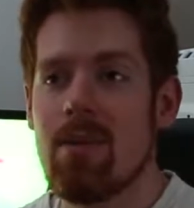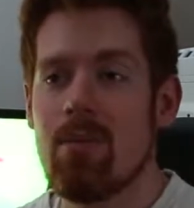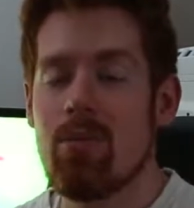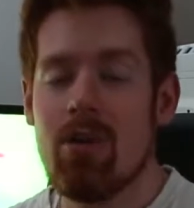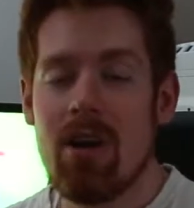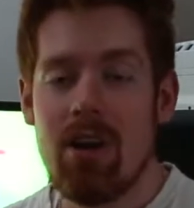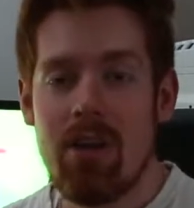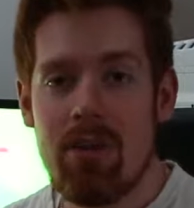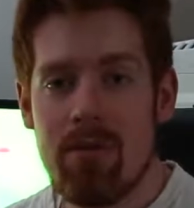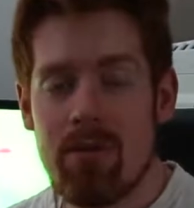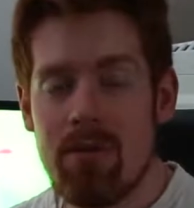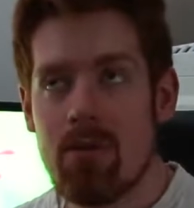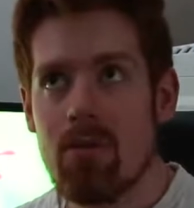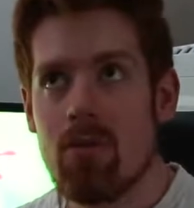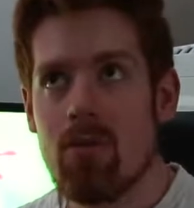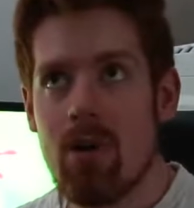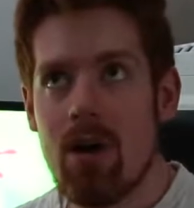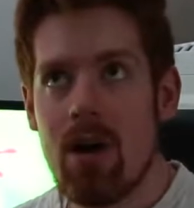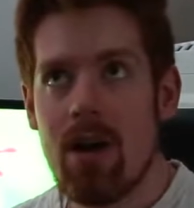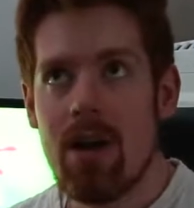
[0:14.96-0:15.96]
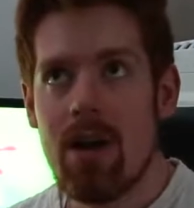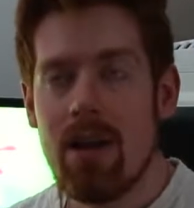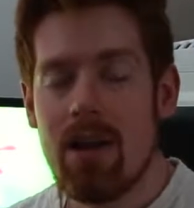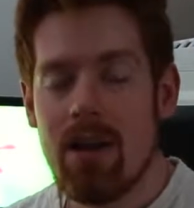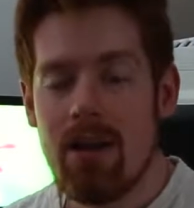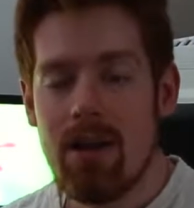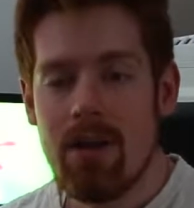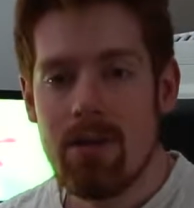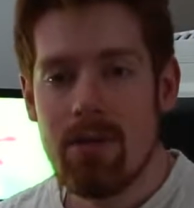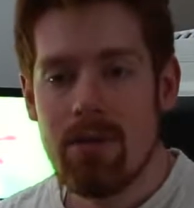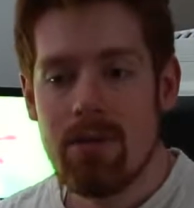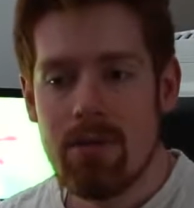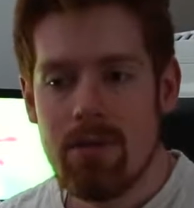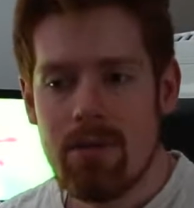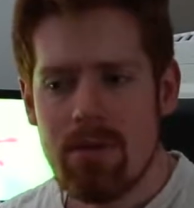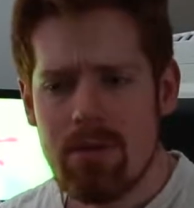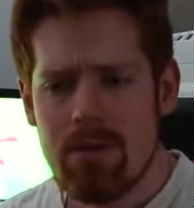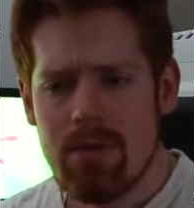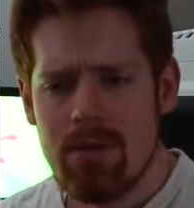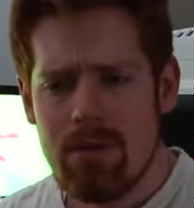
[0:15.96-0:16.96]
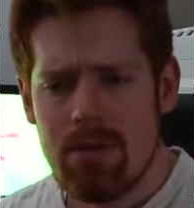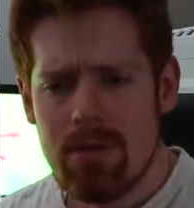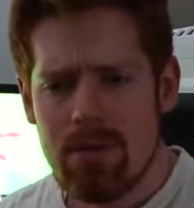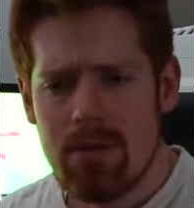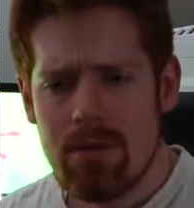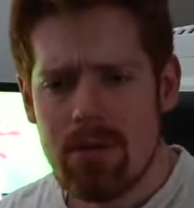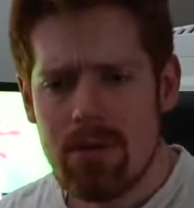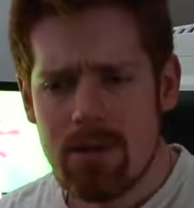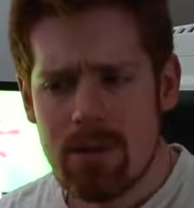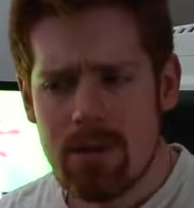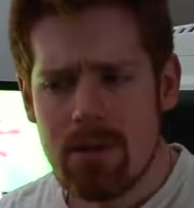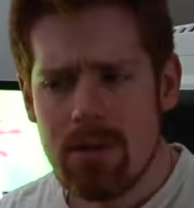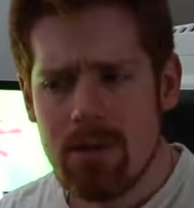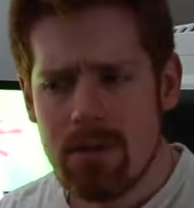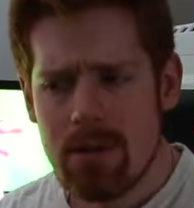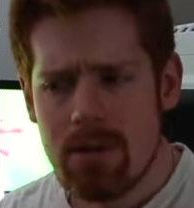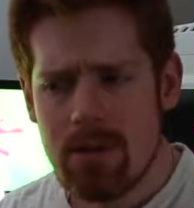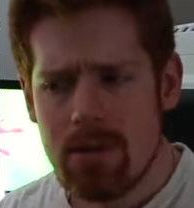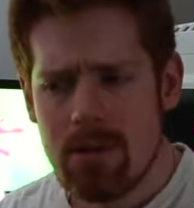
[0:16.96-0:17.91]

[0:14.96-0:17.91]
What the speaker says: Breath of the Wild, I